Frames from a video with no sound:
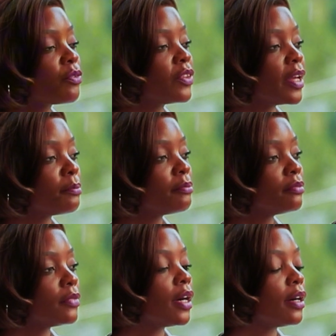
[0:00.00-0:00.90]
of
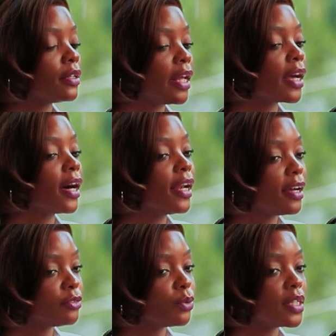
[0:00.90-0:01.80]
them, like our
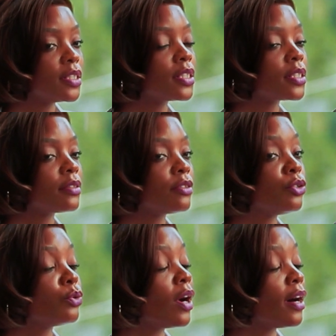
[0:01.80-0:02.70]
loved ones,
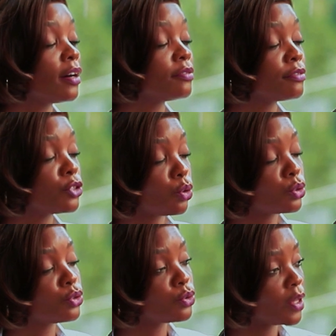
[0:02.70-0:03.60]
you have
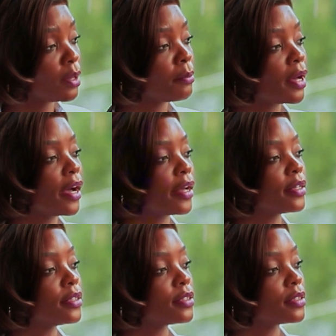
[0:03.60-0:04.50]
talked to them
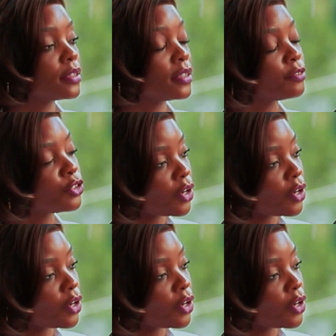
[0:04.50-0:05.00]
and they've